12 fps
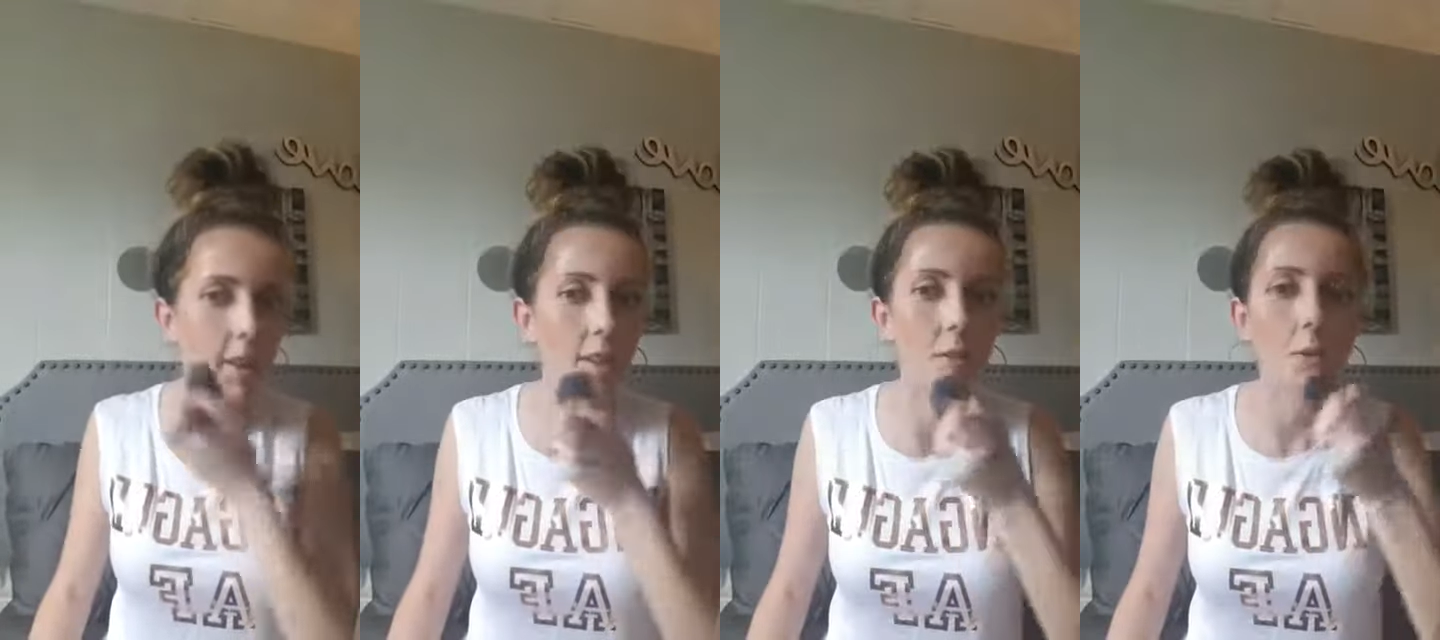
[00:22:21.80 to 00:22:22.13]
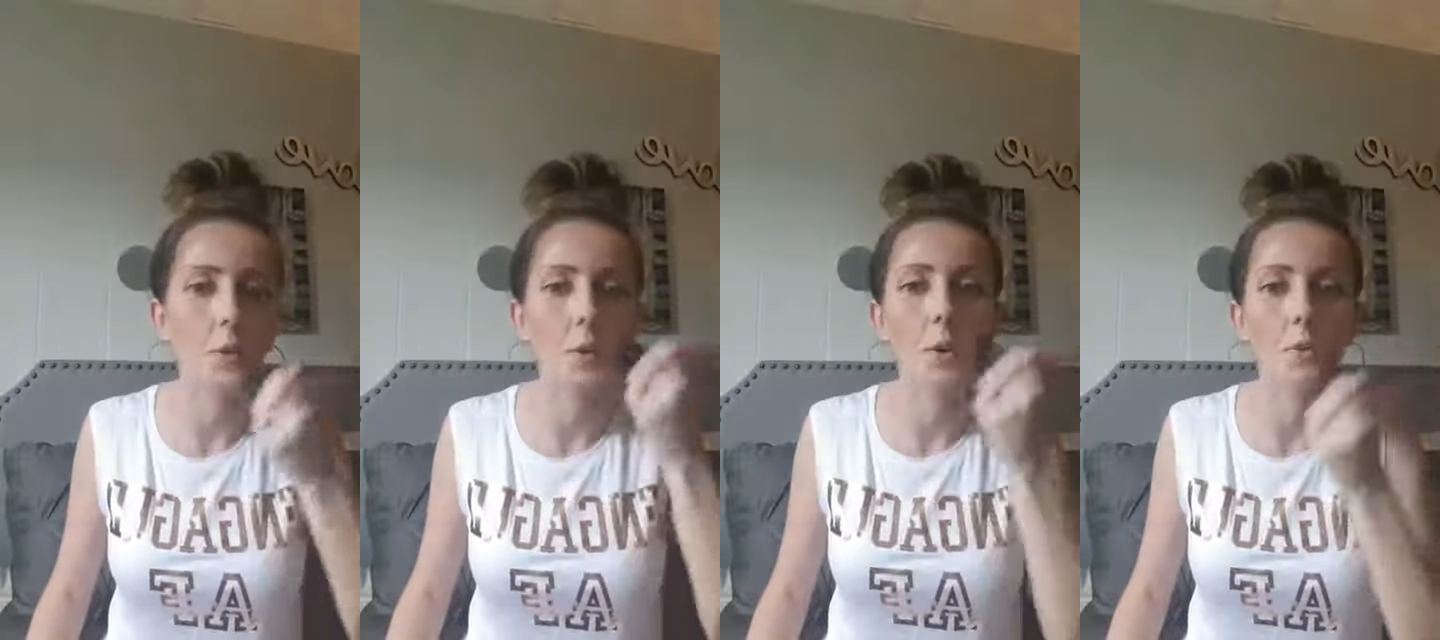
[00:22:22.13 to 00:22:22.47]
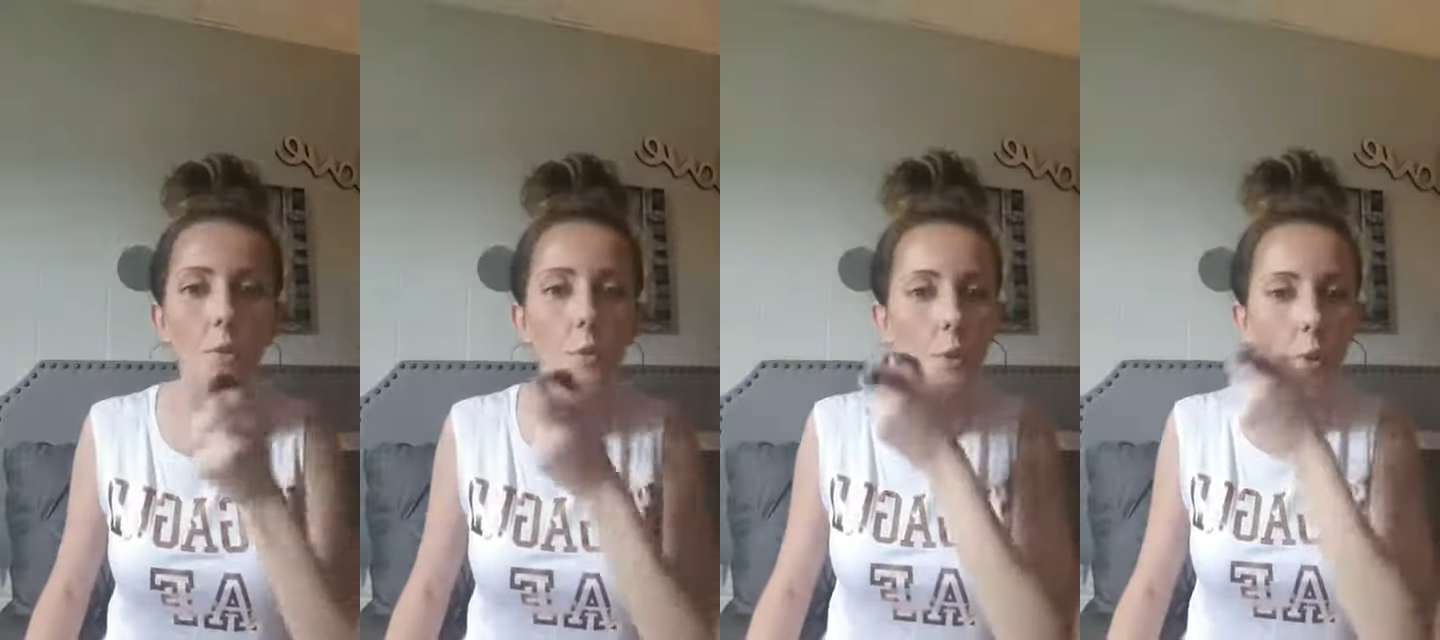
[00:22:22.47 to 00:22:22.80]
that's what we were going
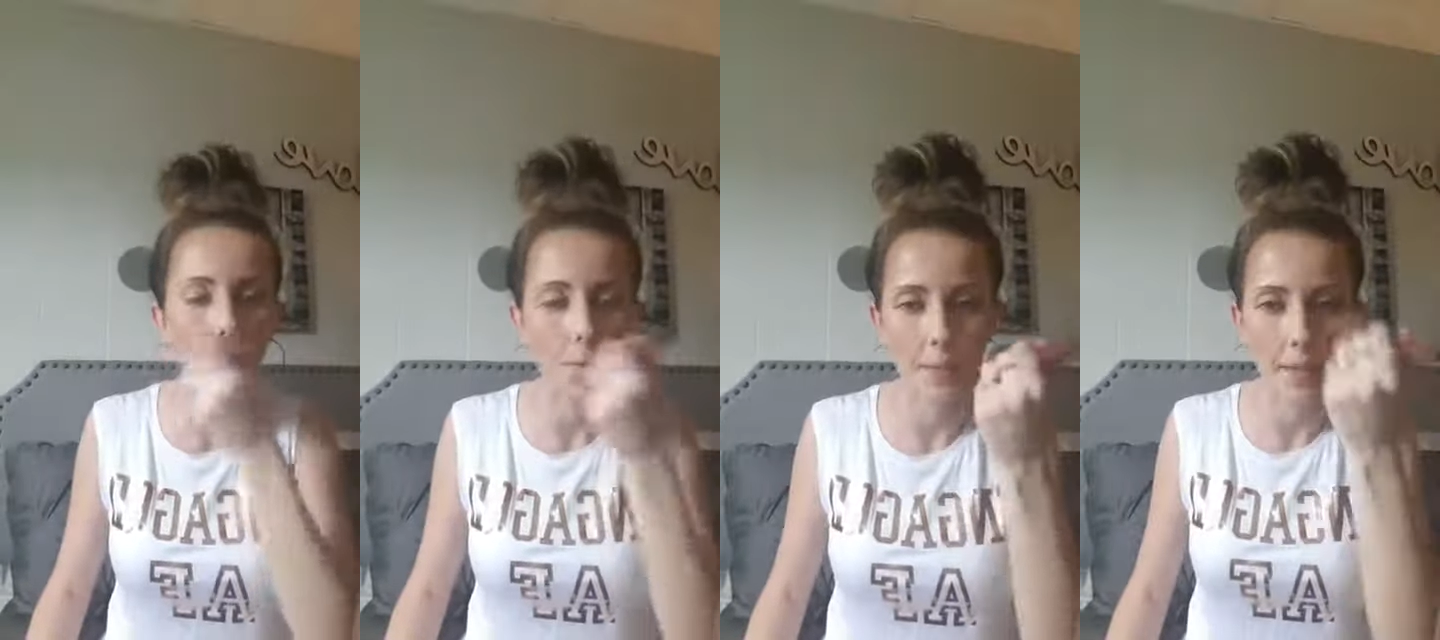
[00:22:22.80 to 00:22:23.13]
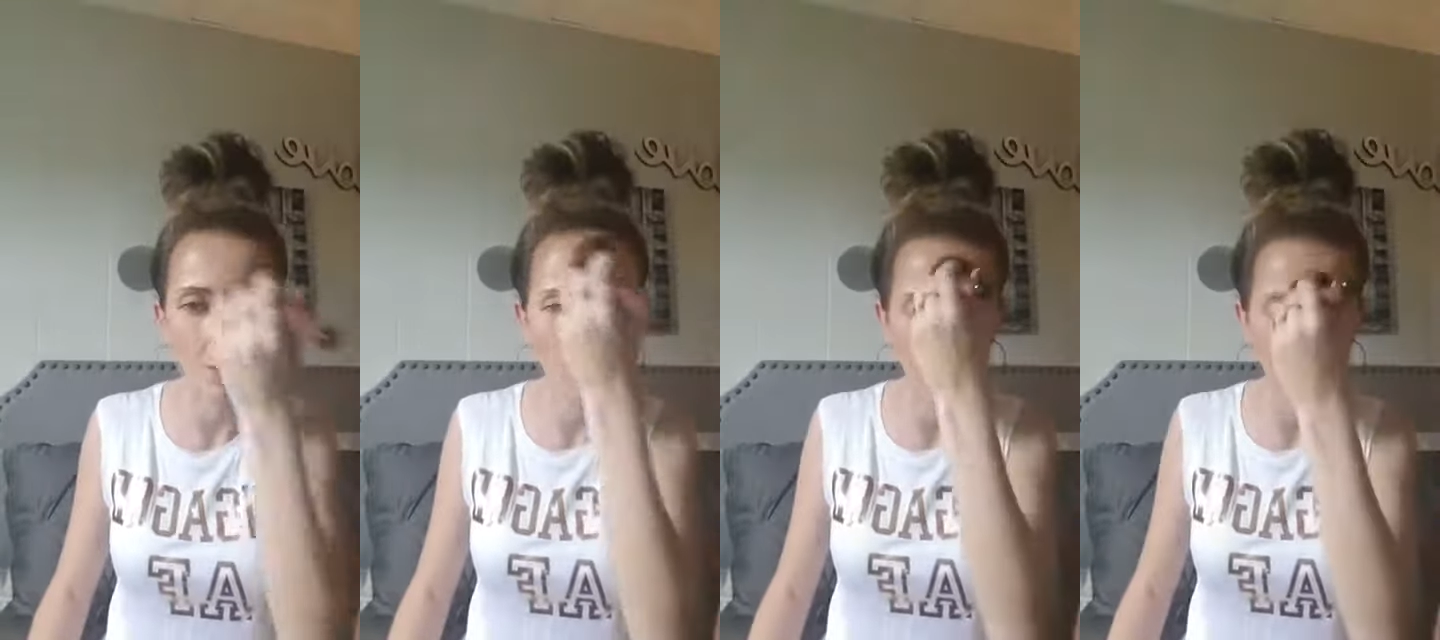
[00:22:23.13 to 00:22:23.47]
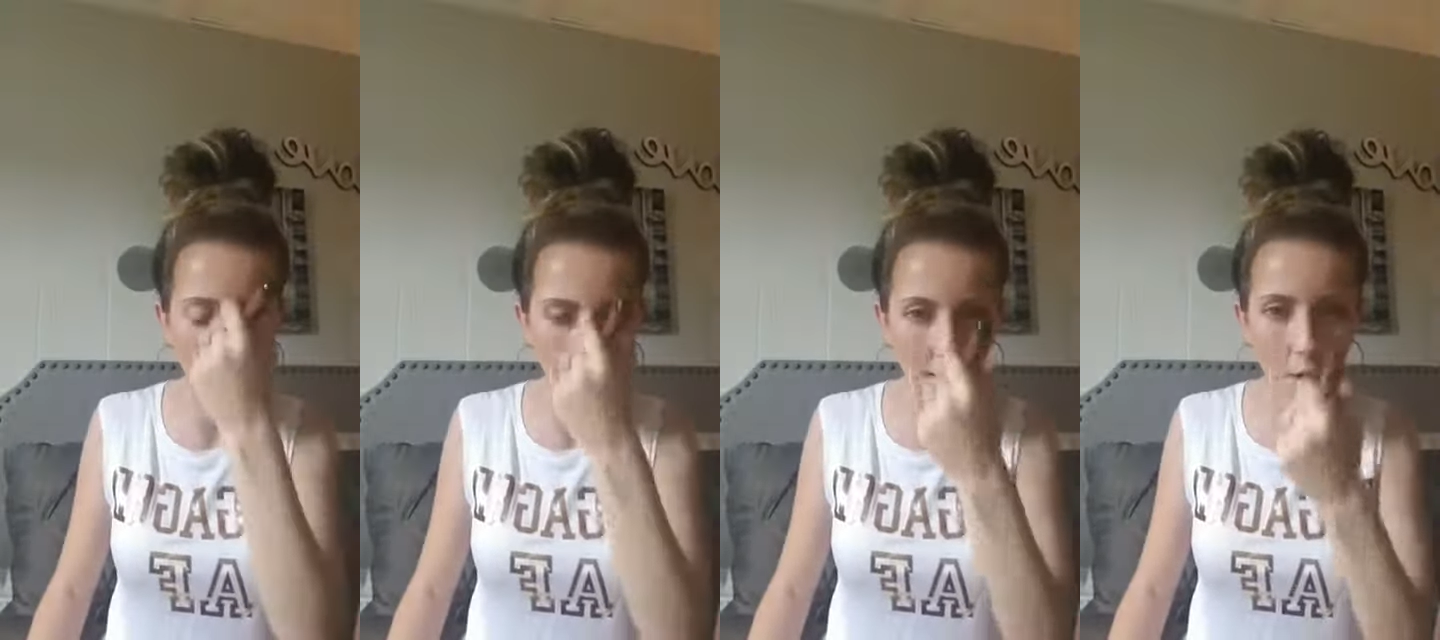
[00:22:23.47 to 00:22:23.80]
for. We're going for natural
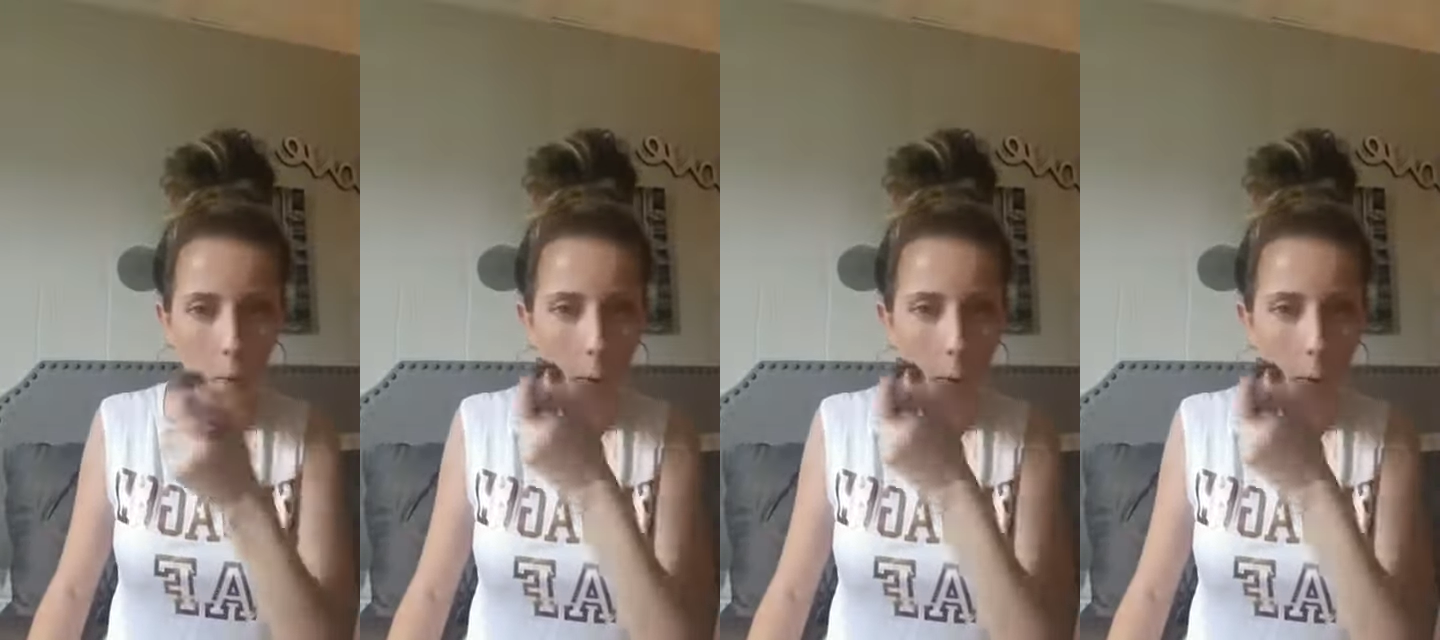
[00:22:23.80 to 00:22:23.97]
today.